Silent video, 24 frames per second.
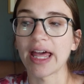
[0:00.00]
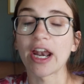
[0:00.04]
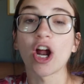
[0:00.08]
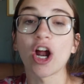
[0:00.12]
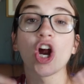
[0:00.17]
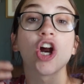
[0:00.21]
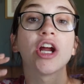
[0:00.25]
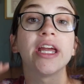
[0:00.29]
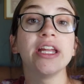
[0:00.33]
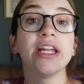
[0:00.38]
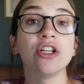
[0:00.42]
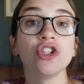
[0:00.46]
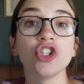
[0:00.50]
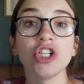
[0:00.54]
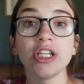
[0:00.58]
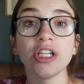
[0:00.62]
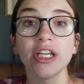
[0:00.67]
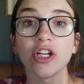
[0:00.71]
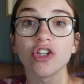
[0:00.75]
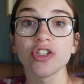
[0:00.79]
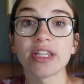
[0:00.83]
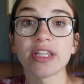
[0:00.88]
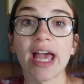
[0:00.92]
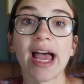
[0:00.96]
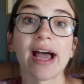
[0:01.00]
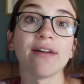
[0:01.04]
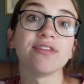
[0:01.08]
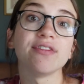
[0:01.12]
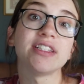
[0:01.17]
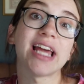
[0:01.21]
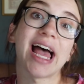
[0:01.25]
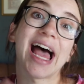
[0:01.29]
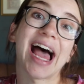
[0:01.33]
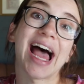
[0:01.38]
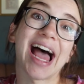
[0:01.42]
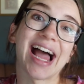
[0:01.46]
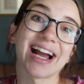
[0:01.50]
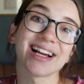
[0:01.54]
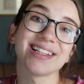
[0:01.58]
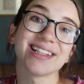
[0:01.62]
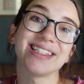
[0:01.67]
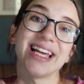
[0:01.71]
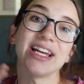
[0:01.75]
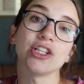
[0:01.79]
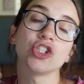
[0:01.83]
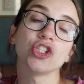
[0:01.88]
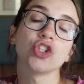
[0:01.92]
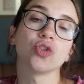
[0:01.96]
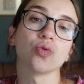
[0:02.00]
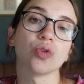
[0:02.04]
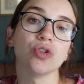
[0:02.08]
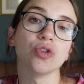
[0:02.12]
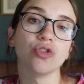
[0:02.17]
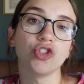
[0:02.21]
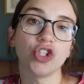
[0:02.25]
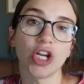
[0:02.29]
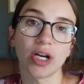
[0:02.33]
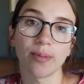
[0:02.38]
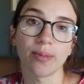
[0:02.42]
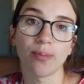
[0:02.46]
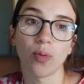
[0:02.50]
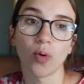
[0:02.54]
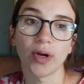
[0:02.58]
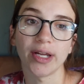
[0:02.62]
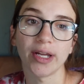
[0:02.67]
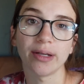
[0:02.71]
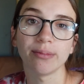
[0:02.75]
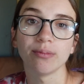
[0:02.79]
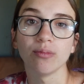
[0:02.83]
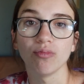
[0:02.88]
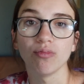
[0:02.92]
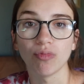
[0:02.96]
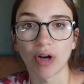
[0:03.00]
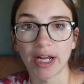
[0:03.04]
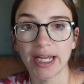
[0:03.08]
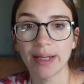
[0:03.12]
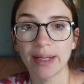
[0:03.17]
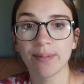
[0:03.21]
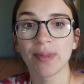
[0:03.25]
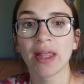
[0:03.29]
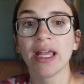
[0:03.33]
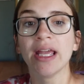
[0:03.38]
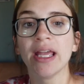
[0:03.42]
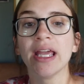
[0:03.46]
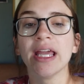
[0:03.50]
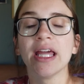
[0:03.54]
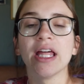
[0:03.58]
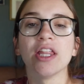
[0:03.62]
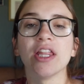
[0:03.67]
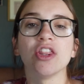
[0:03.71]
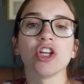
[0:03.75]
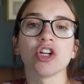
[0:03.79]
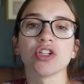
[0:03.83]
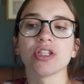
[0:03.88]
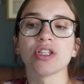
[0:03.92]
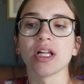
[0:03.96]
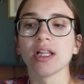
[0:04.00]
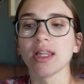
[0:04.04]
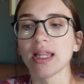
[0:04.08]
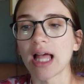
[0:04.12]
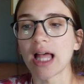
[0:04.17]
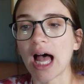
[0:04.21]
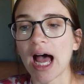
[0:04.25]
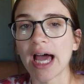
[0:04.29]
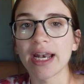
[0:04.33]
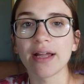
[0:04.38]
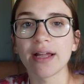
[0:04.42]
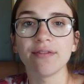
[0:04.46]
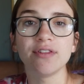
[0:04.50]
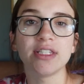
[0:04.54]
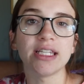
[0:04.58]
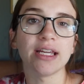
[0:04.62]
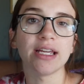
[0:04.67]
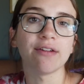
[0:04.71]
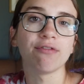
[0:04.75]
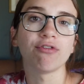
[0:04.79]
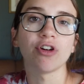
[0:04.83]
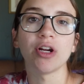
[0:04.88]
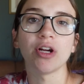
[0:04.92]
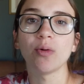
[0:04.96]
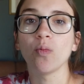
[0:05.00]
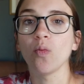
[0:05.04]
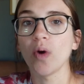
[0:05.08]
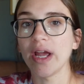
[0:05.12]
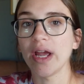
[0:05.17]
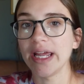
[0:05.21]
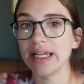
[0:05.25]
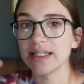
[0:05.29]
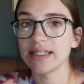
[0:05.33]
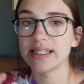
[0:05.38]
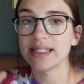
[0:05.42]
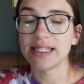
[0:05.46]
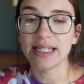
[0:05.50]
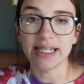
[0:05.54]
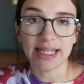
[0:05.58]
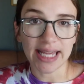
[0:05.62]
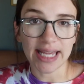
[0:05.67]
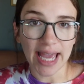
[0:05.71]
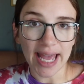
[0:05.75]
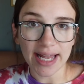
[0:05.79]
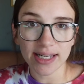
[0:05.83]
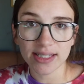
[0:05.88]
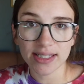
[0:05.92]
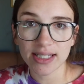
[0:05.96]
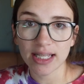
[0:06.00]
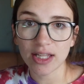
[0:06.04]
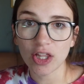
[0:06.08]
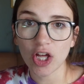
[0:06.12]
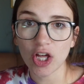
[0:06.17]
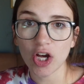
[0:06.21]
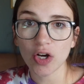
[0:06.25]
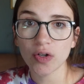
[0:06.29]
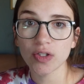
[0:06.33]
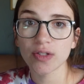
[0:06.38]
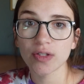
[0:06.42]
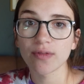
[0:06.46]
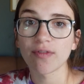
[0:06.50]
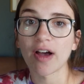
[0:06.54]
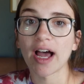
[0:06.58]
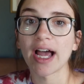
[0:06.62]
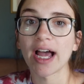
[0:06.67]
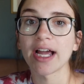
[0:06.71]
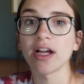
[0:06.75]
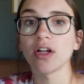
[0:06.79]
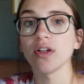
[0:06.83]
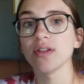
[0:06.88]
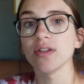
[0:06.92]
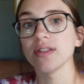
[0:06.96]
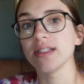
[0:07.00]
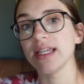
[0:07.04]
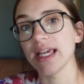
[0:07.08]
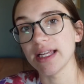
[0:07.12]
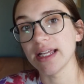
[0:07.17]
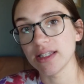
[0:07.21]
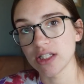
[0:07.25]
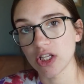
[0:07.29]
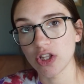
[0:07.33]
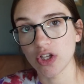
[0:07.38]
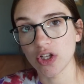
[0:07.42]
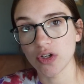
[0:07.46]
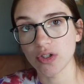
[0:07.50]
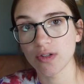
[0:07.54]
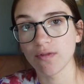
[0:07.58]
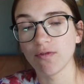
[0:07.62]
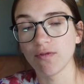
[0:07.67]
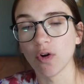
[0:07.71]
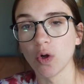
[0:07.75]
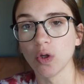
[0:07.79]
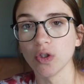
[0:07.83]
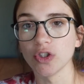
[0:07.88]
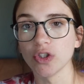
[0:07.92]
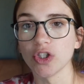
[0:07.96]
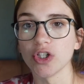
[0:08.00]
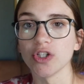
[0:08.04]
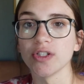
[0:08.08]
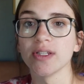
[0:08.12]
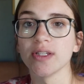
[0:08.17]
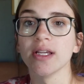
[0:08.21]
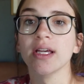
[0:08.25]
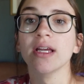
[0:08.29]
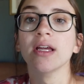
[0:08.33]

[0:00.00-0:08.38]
our engineers have to access through SharePoint, right? There's a lot of different ways to get to those files, get to those folders,